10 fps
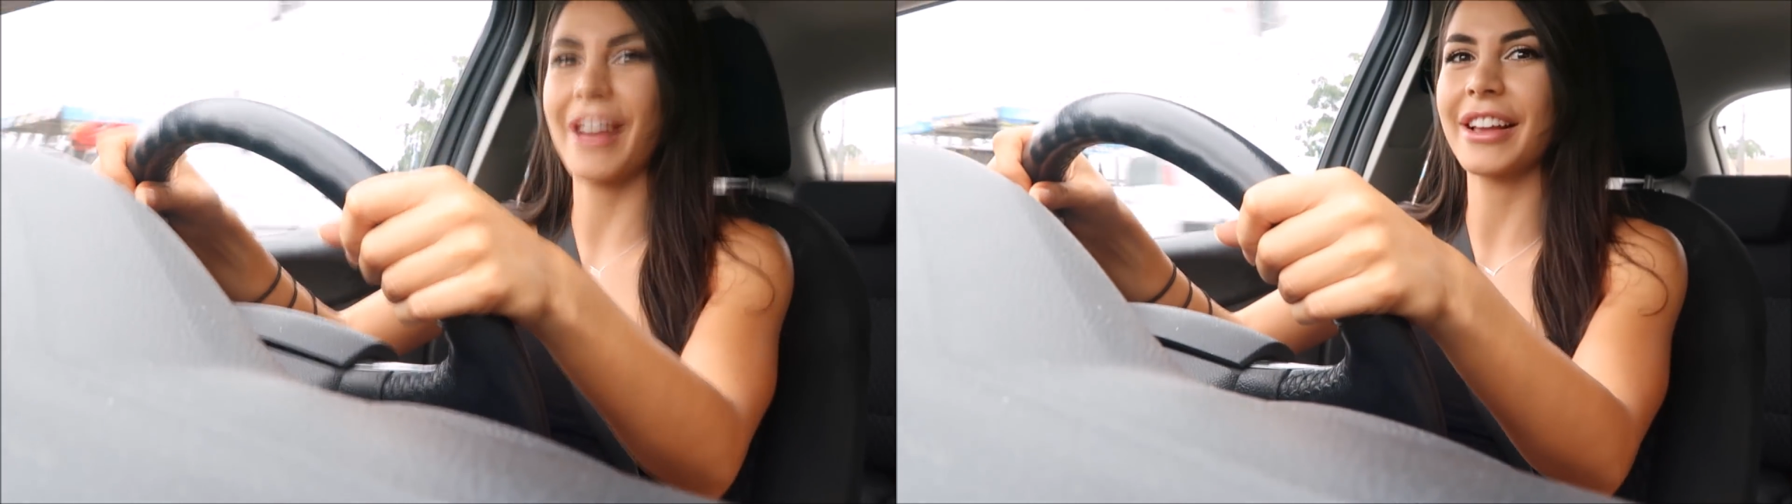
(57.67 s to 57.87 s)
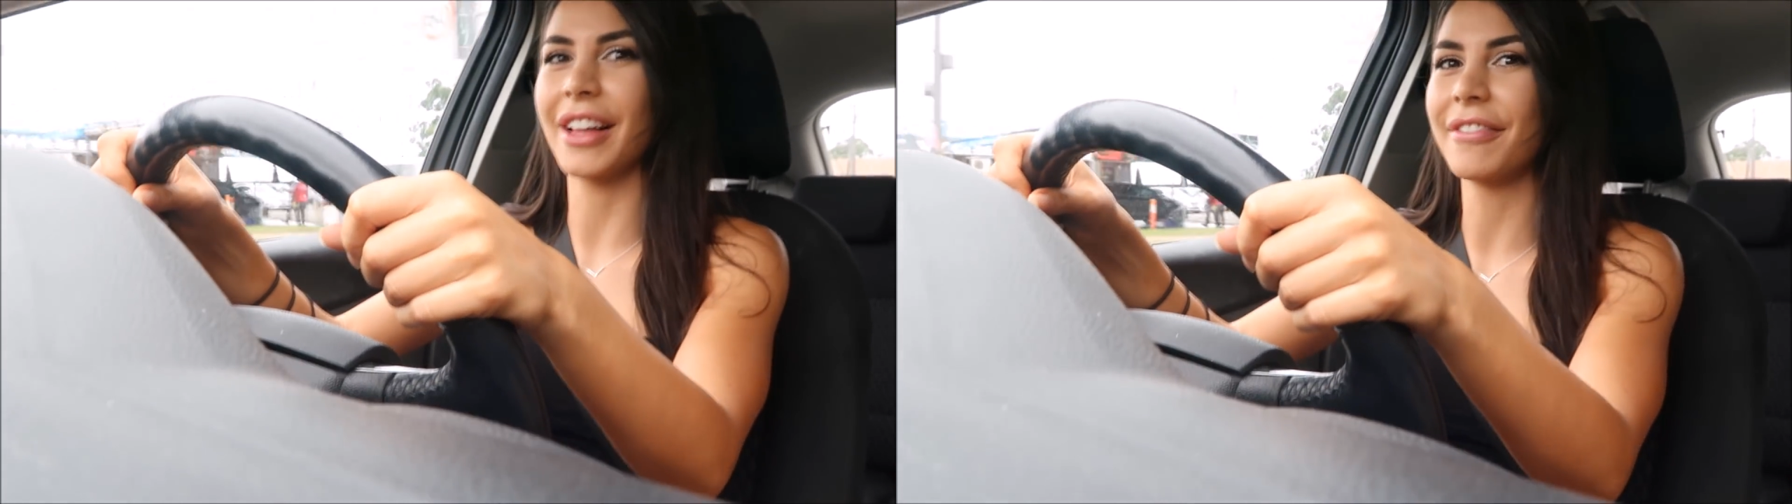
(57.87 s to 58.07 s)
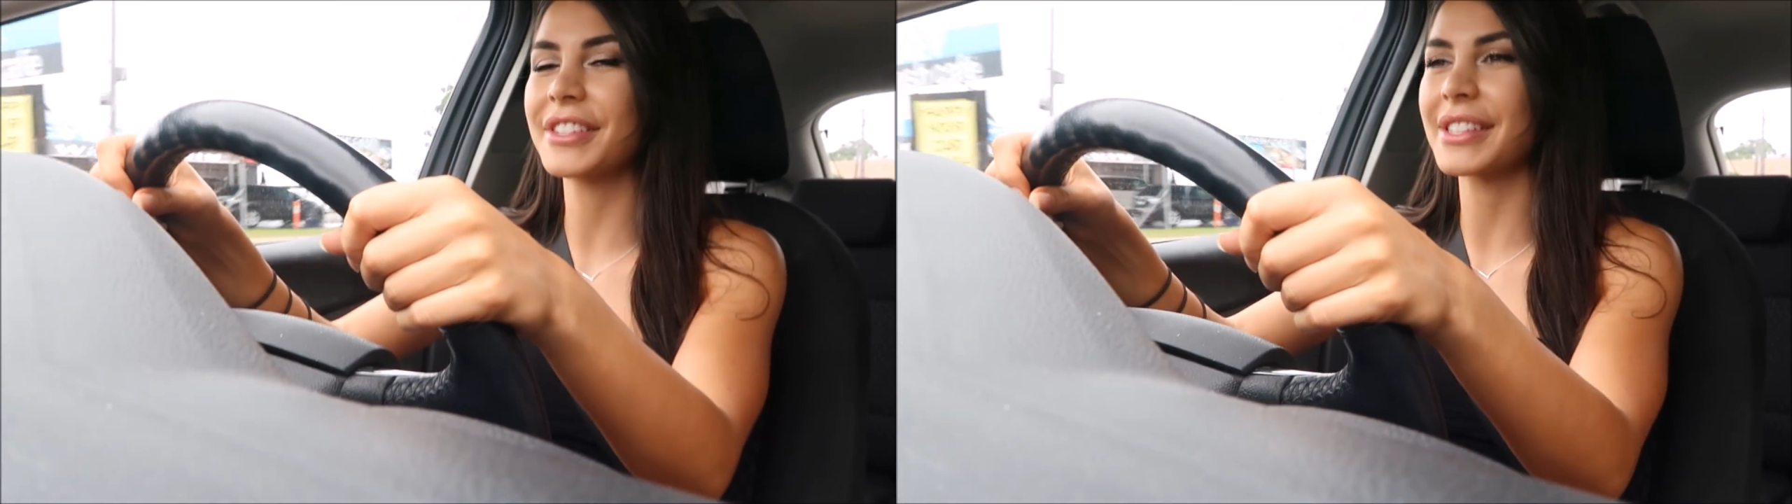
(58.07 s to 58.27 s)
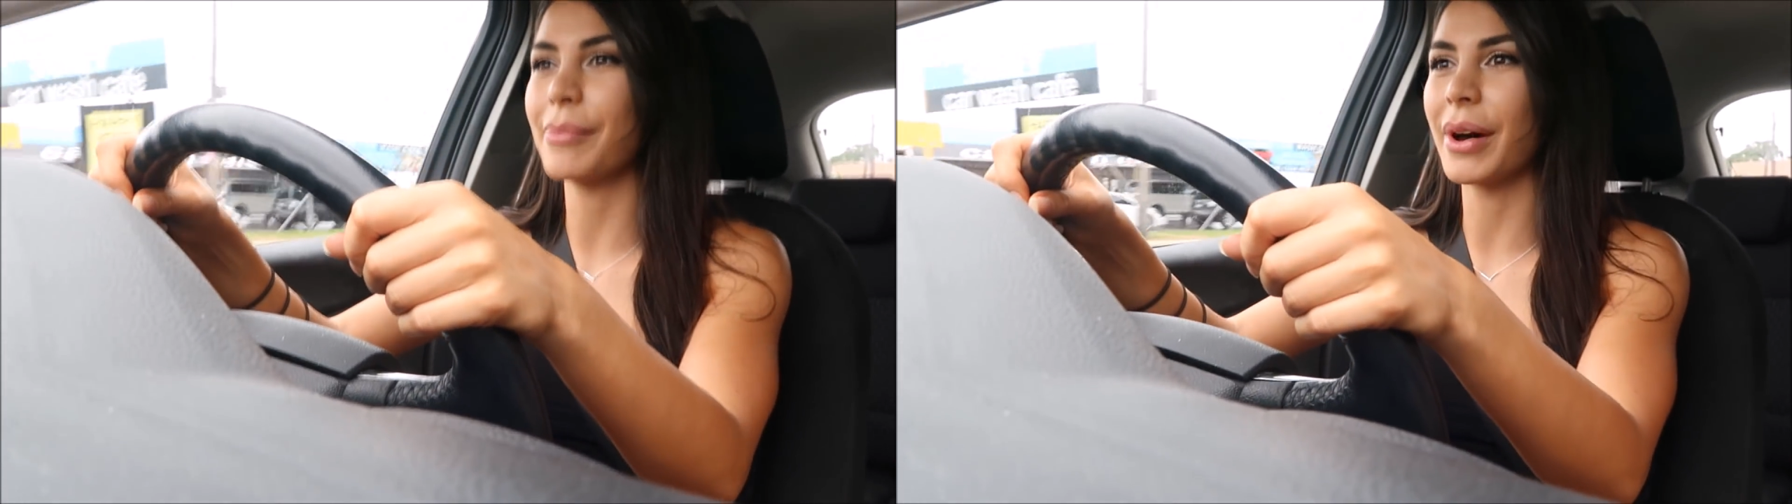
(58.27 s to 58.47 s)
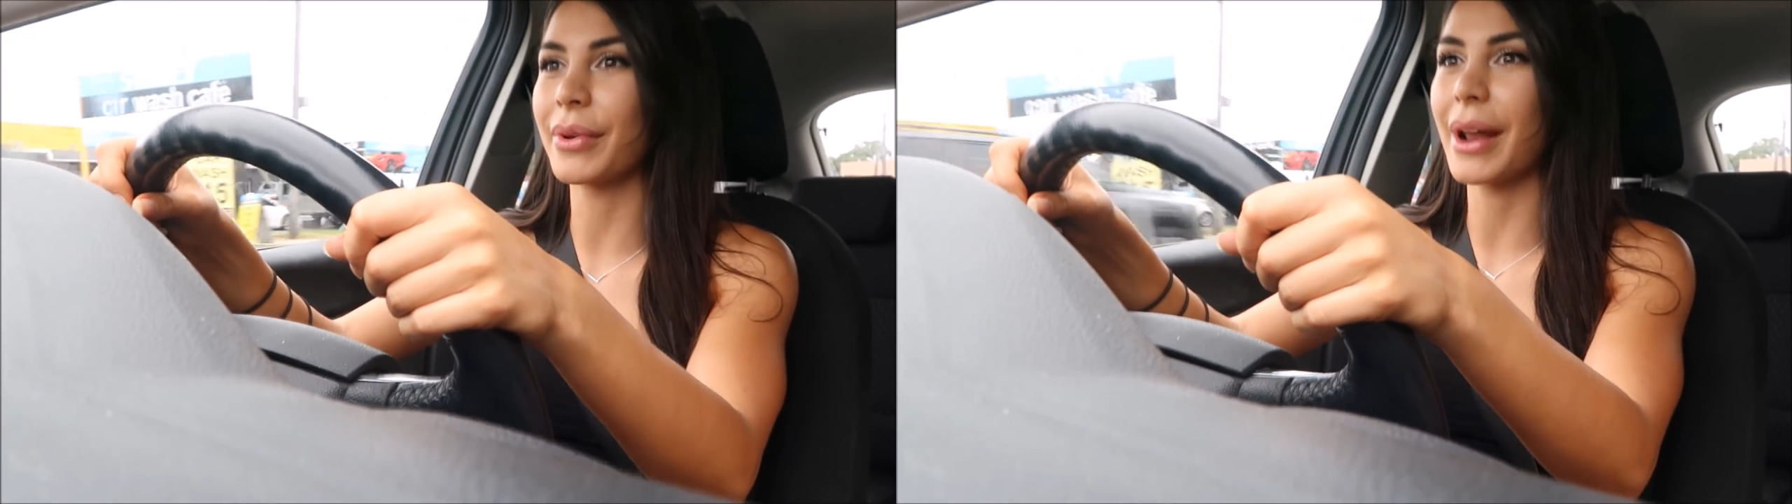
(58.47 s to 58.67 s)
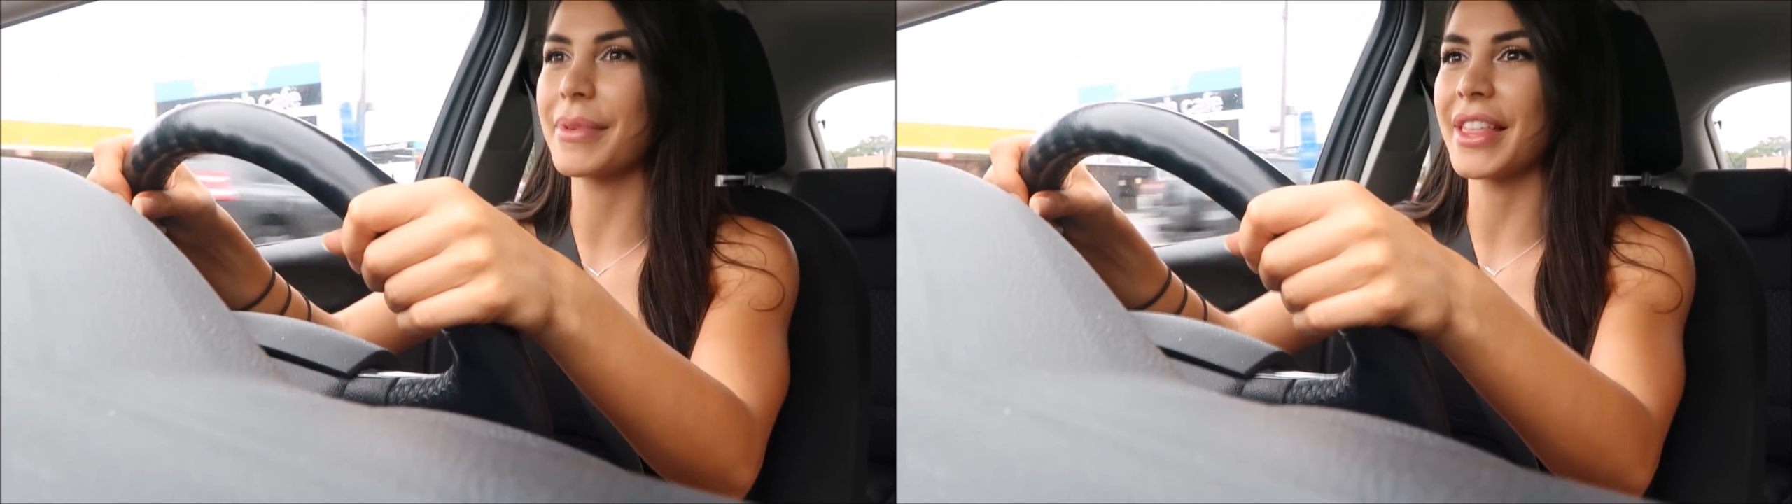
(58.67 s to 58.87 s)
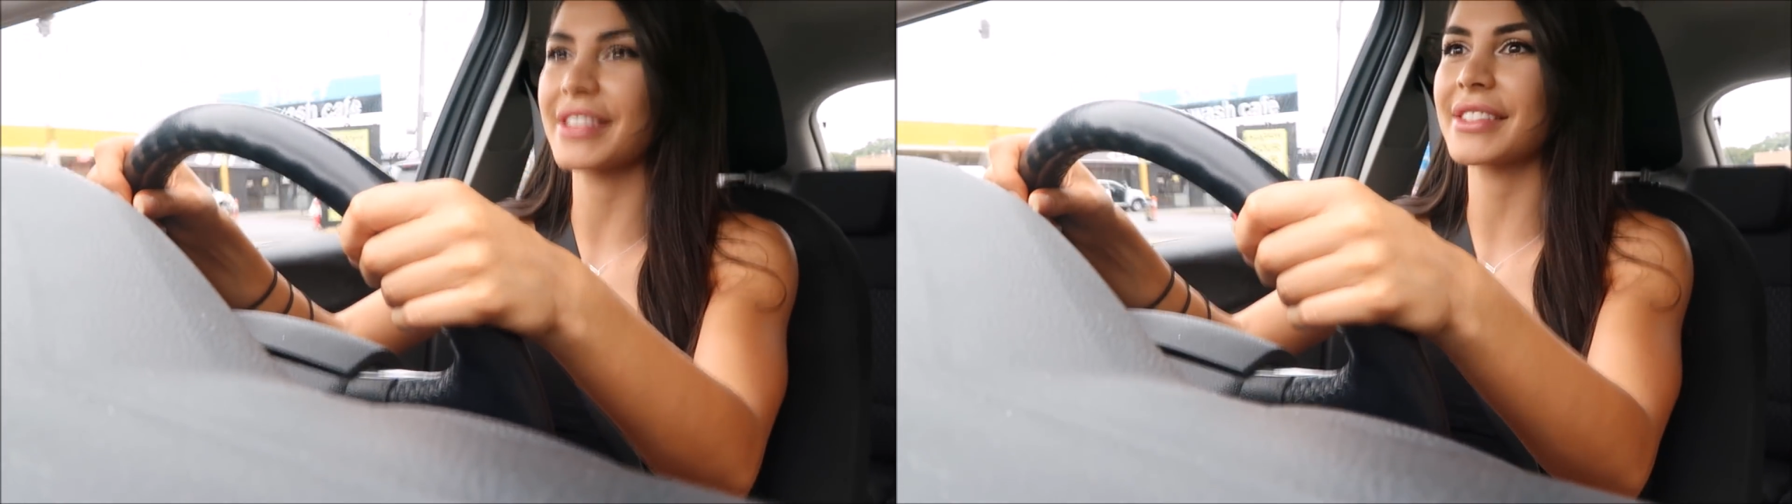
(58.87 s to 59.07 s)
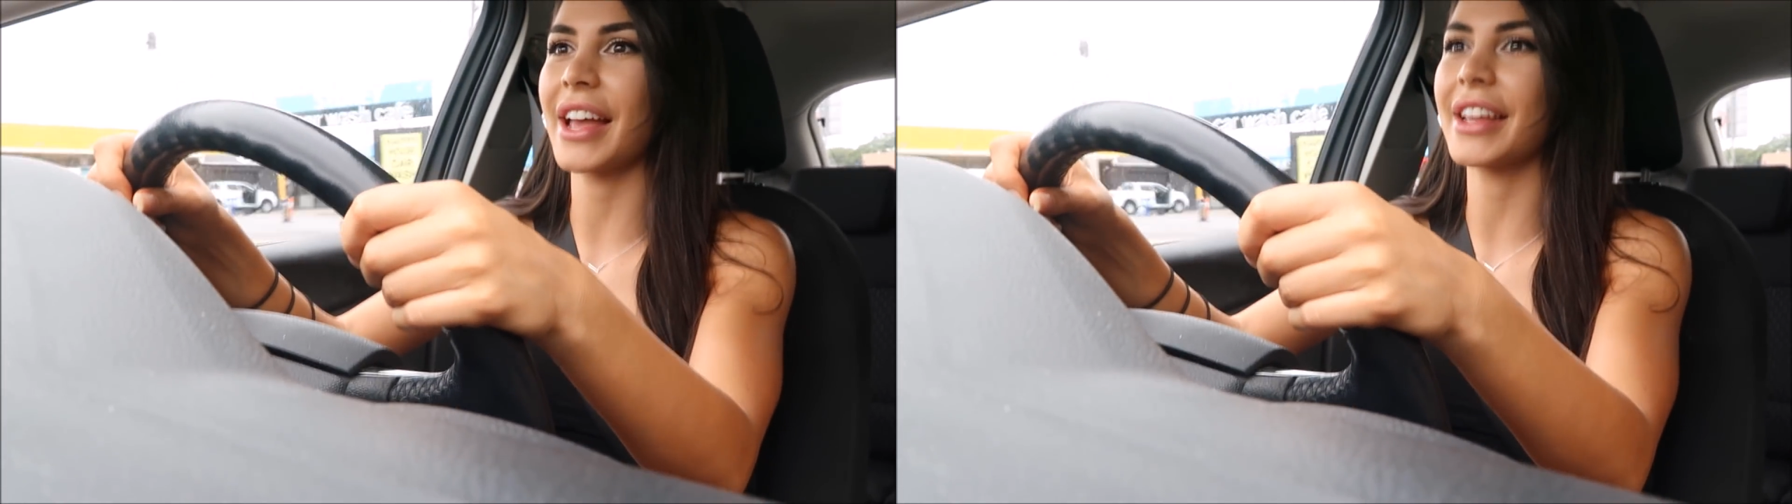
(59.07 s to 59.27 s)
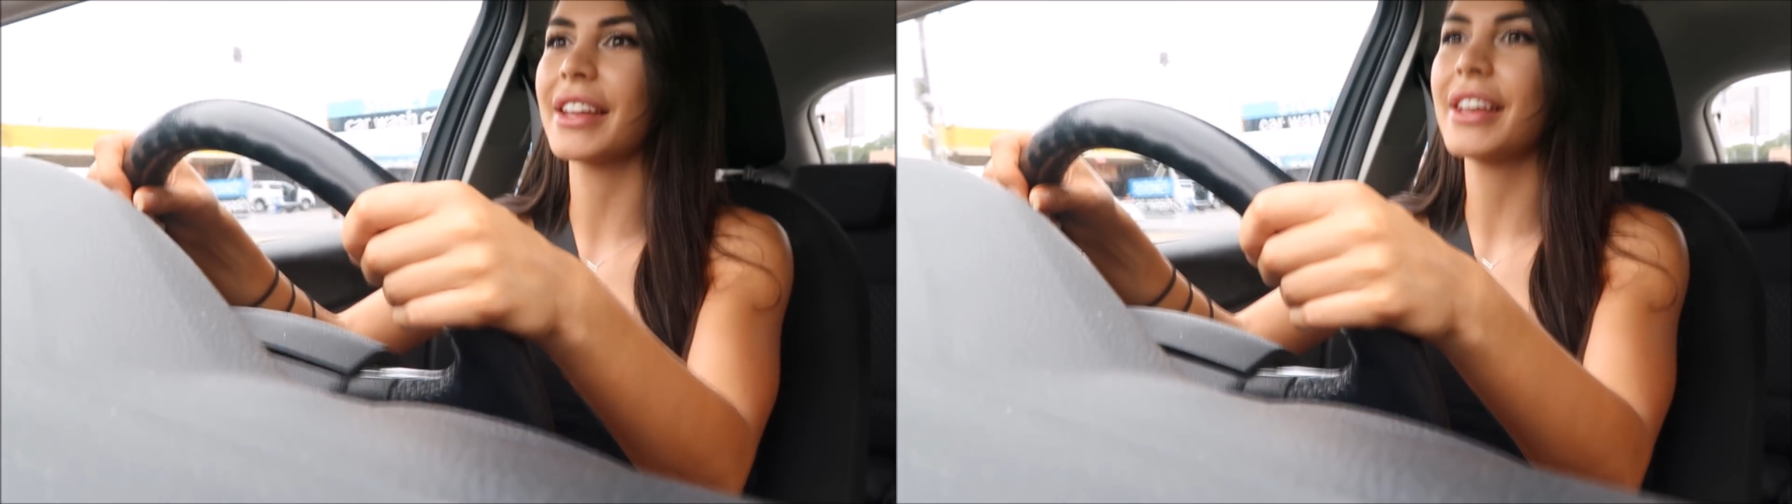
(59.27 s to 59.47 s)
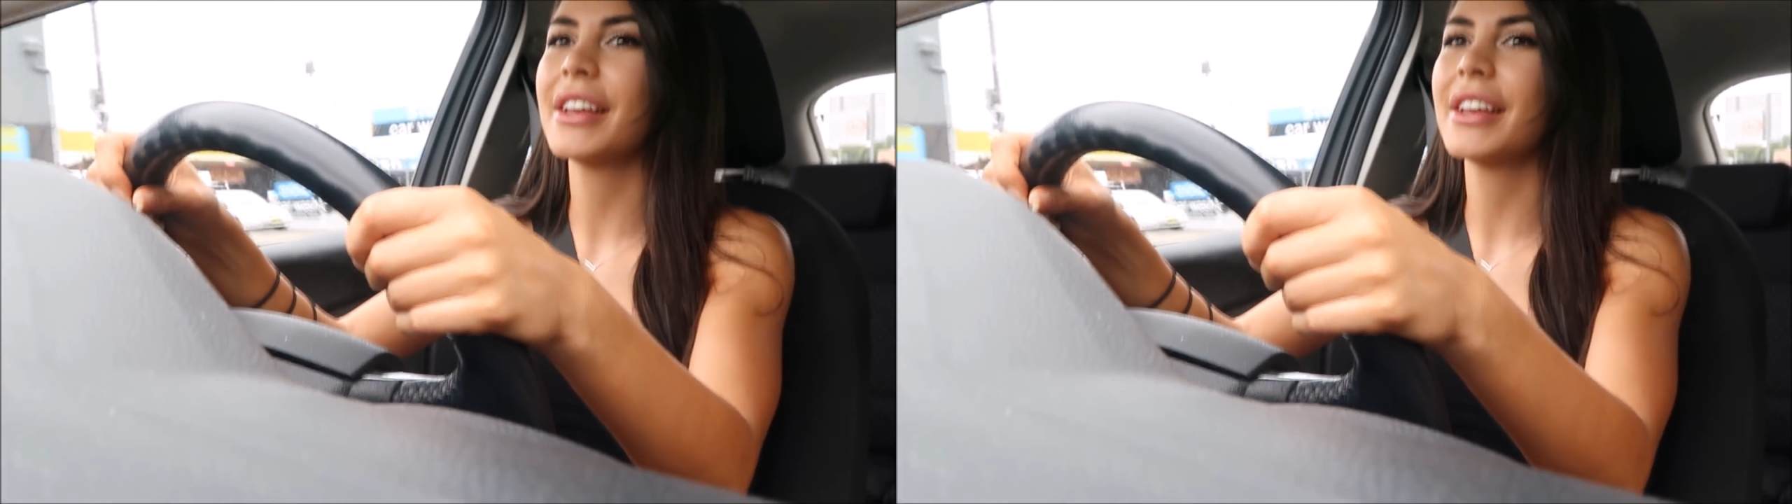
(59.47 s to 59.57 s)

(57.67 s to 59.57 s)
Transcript: fake love to someone when I'm in that state.